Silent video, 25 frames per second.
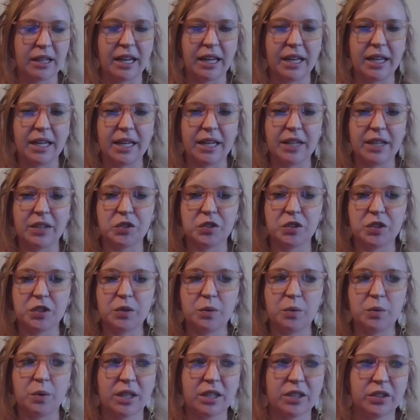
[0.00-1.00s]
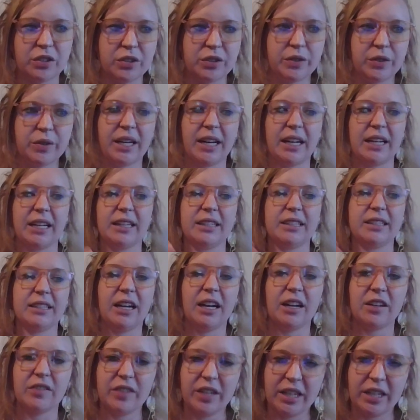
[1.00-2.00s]
And you want to do that
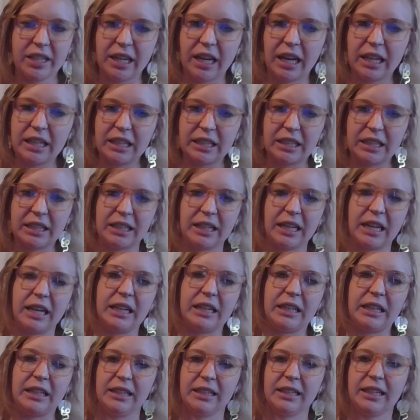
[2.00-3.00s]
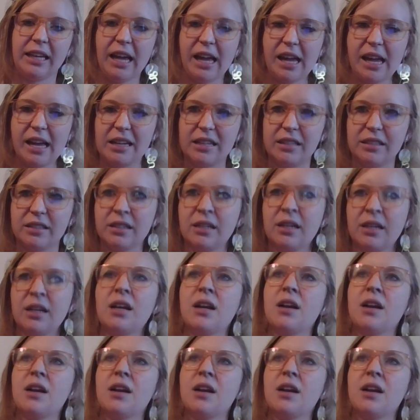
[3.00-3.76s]
enough again and again and again